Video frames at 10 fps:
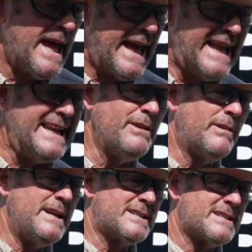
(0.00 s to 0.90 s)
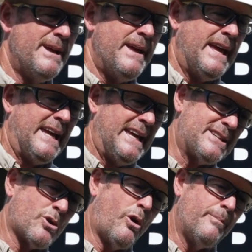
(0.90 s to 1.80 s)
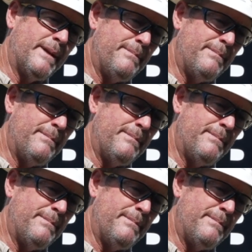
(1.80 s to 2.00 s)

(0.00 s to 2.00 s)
And anyways, he told me